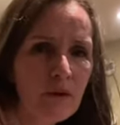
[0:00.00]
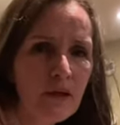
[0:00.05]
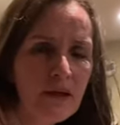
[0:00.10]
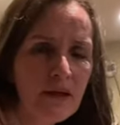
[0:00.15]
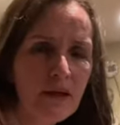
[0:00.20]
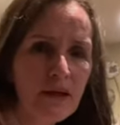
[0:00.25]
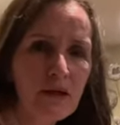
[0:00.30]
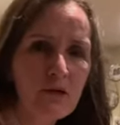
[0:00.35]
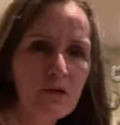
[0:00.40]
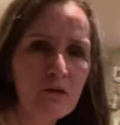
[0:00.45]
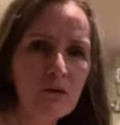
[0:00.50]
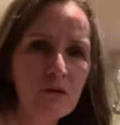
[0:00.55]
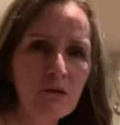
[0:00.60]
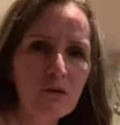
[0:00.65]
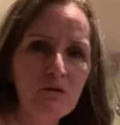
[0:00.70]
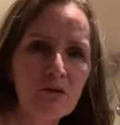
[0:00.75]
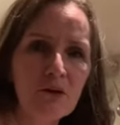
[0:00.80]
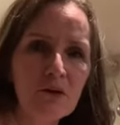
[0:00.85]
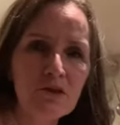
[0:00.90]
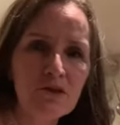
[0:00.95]
key to a
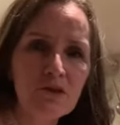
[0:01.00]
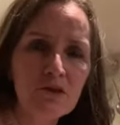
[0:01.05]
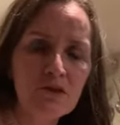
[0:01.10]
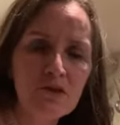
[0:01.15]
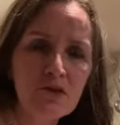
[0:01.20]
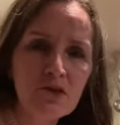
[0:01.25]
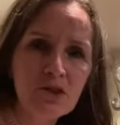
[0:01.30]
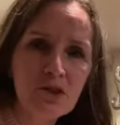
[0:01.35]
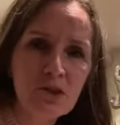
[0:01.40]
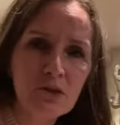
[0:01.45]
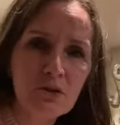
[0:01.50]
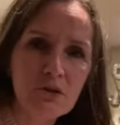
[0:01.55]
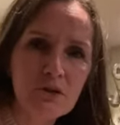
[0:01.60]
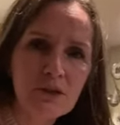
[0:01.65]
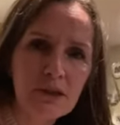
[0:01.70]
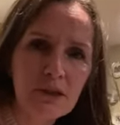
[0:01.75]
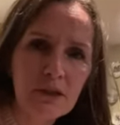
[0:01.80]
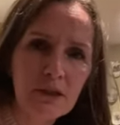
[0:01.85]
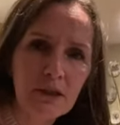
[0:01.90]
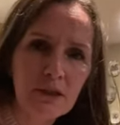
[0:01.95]
good venison stew
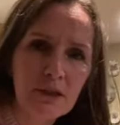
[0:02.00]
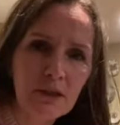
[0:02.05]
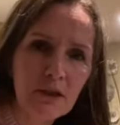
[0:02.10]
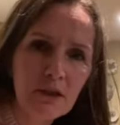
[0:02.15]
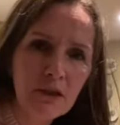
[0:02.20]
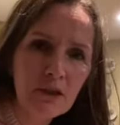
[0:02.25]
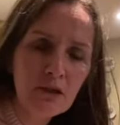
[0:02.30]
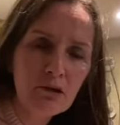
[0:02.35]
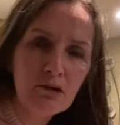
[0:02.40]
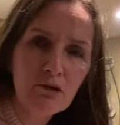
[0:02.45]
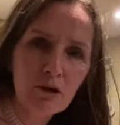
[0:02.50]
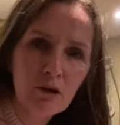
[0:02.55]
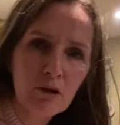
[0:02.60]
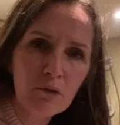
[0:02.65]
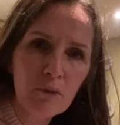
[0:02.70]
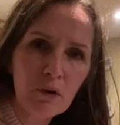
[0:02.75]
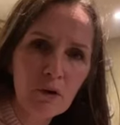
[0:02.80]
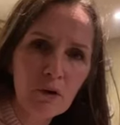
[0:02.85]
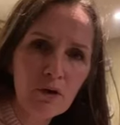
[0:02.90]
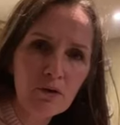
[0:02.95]
is a
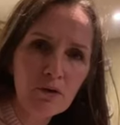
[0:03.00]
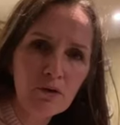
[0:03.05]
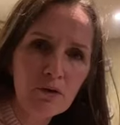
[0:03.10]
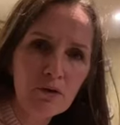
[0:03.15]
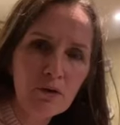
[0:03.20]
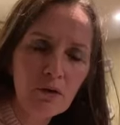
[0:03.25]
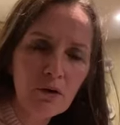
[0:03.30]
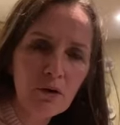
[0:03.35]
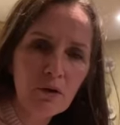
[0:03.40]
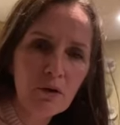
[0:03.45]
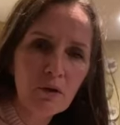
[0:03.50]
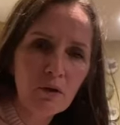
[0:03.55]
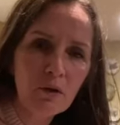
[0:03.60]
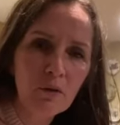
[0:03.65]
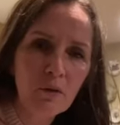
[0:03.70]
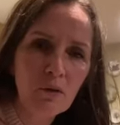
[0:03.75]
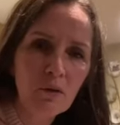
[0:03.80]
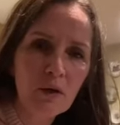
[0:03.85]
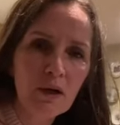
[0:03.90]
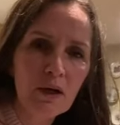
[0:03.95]
crock pot
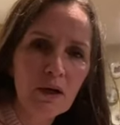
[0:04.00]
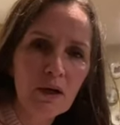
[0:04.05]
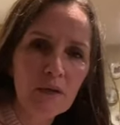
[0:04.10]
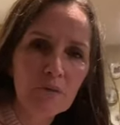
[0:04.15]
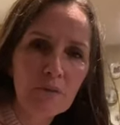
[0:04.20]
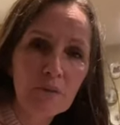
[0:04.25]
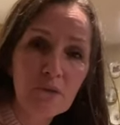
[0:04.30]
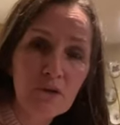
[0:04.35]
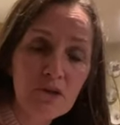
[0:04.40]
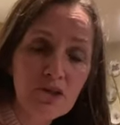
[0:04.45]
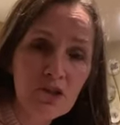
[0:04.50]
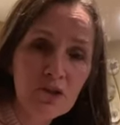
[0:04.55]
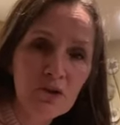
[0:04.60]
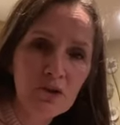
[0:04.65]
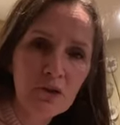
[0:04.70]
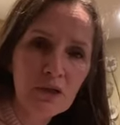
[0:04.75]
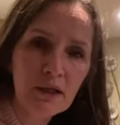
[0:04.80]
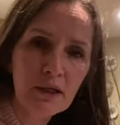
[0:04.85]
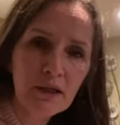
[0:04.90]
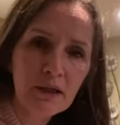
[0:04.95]
or a pressure
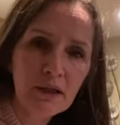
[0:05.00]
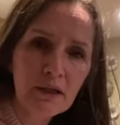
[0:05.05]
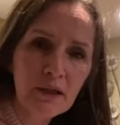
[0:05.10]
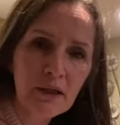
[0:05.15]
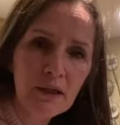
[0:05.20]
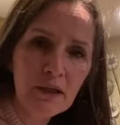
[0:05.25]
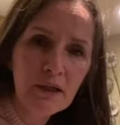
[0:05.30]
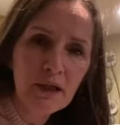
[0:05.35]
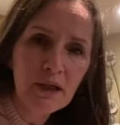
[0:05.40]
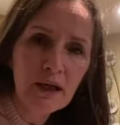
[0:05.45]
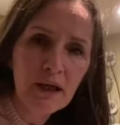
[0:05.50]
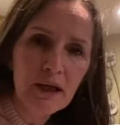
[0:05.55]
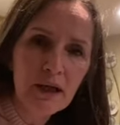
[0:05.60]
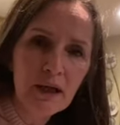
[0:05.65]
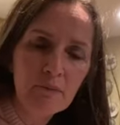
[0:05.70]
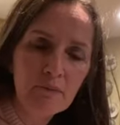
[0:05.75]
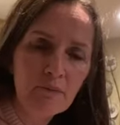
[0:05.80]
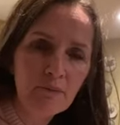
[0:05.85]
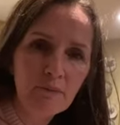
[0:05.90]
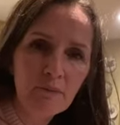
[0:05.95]
cooker.
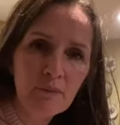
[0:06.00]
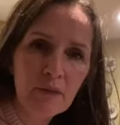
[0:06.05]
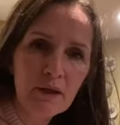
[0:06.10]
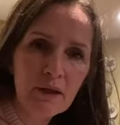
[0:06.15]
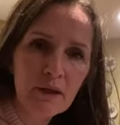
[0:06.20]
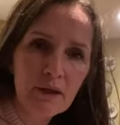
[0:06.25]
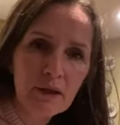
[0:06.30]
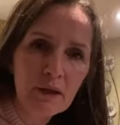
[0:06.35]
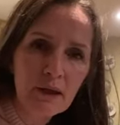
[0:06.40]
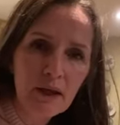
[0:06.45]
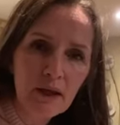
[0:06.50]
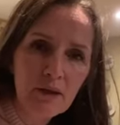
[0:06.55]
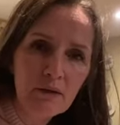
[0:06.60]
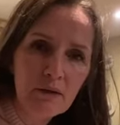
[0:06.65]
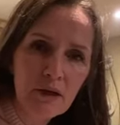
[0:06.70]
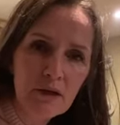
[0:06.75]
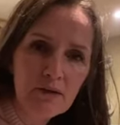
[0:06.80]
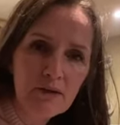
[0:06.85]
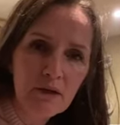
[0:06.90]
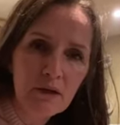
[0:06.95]
As
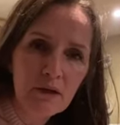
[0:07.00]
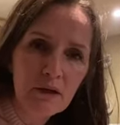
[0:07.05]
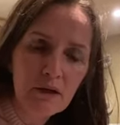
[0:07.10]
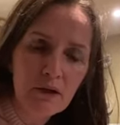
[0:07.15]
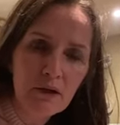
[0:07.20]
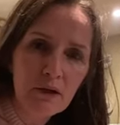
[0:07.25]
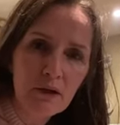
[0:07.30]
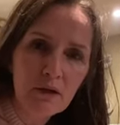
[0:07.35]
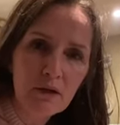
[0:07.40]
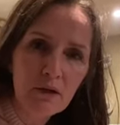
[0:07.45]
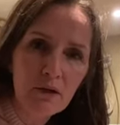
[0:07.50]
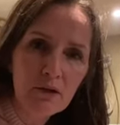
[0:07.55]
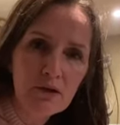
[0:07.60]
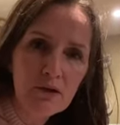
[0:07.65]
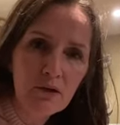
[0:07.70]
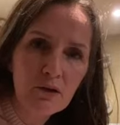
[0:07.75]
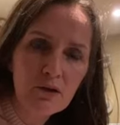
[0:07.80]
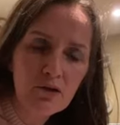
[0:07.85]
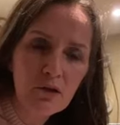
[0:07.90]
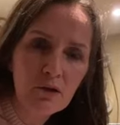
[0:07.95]
long as
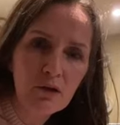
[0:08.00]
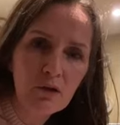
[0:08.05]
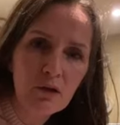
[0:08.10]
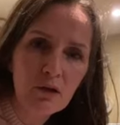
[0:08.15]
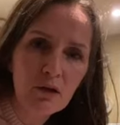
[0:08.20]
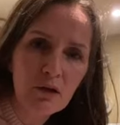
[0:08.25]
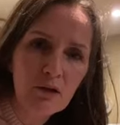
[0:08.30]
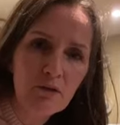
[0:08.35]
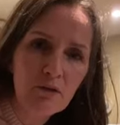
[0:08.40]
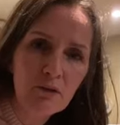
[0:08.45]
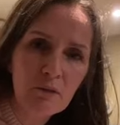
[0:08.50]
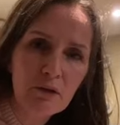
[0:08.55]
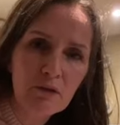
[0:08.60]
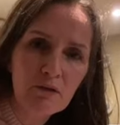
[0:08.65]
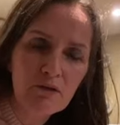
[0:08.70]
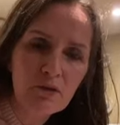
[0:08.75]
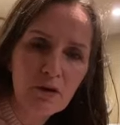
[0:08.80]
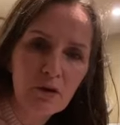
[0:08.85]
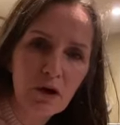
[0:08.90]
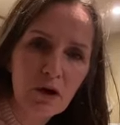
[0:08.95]
you cook it over a bit
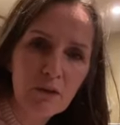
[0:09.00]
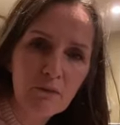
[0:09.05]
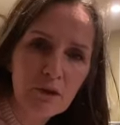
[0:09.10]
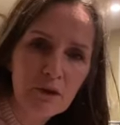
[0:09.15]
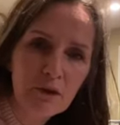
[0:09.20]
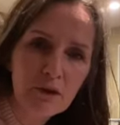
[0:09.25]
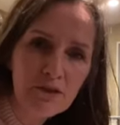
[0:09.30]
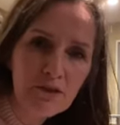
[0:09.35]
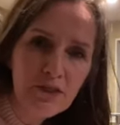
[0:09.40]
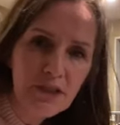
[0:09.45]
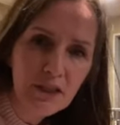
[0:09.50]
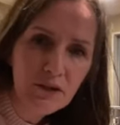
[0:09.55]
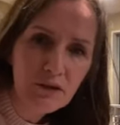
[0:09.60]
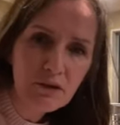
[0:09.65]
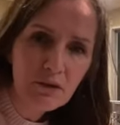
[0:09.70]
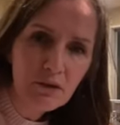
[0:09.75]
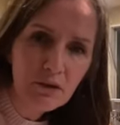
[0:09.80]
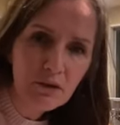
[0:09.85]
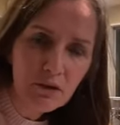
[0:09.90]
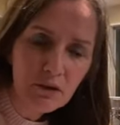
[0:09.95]
of time and it's
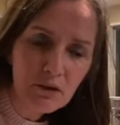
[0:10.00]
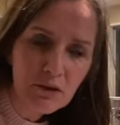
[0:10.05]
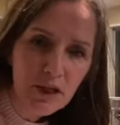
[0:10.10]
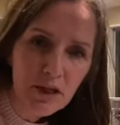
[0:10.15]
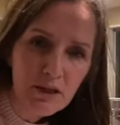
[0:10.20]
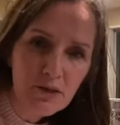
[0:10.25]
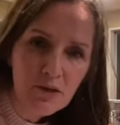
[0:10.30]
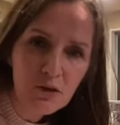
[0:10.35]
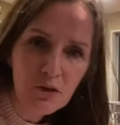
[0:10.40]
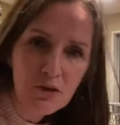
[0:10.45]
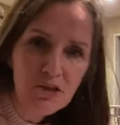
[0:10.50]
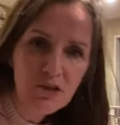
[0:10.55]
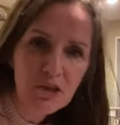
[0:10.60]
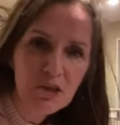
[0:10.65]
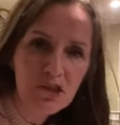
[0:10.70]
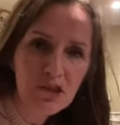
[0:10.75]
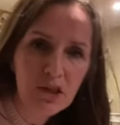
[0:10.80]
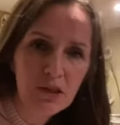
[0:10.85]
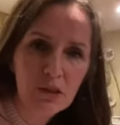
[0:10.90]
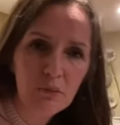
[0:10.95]
tender, it'll taste nice, and
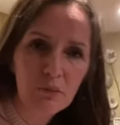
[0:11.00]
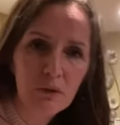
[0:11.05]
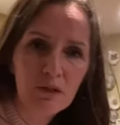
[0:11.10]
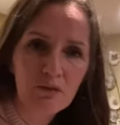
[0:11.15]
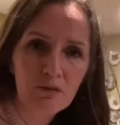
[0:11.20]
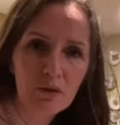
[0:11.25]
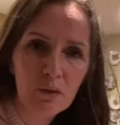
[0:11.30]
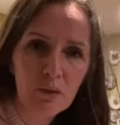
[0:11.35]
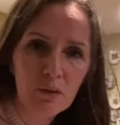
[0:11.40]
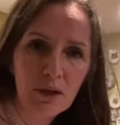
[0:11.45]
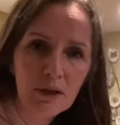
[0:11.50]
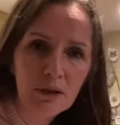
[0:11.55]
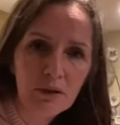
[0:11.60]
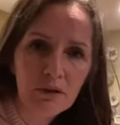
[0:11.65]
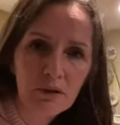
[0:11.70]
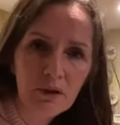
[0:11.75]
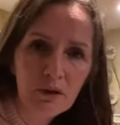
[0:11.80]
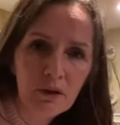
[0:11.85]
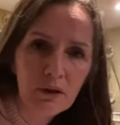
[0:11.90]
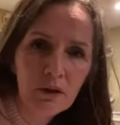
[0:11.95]
you can chuck in whatever you
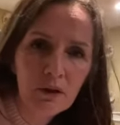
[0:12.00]
want.